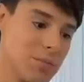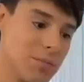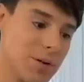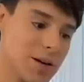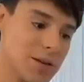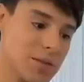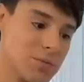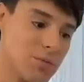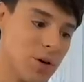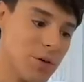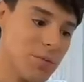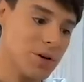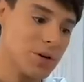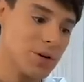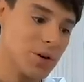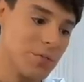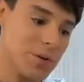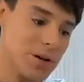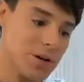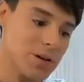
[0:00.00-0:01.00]
best
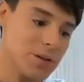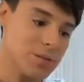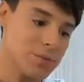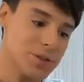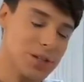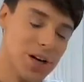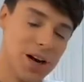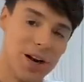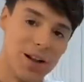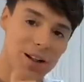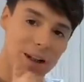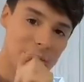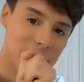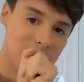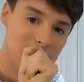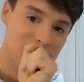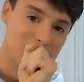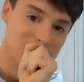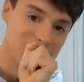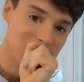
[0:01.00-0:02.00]
moment on my YouTube channel. I'm
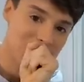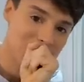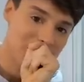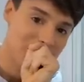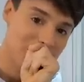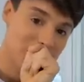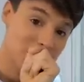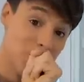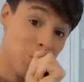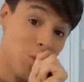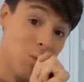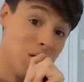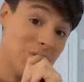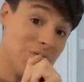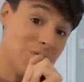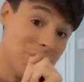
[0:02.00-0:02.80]
gonna show you guys what we've